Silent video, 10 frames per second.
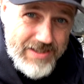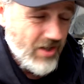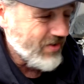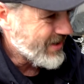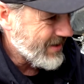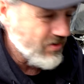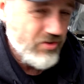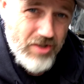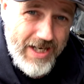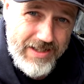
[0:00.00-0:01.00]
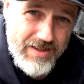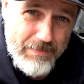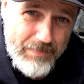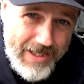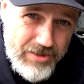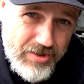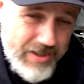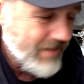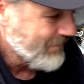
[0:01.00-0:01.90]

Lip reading: so it didn't drain the battery.